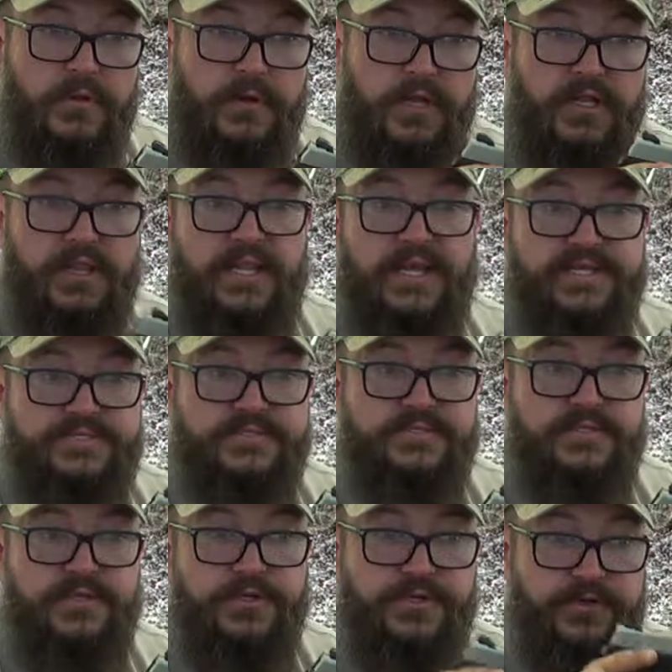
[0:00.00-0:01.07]

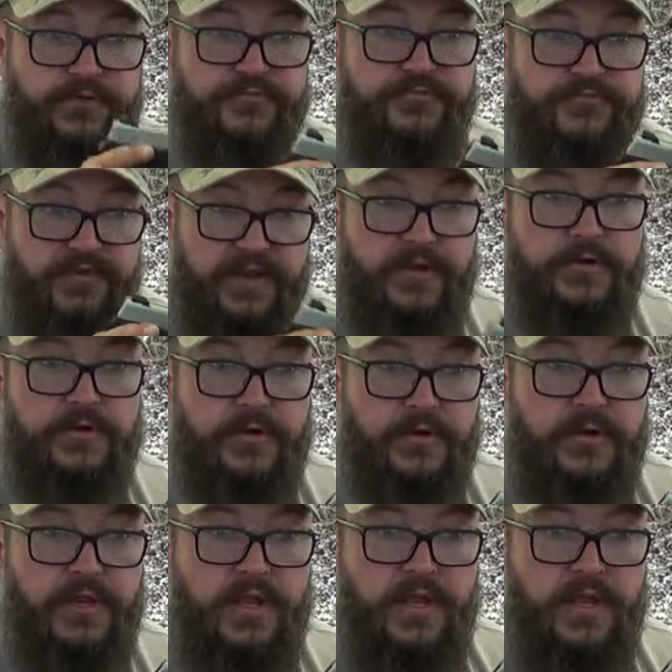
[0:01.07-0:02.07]
unless your finger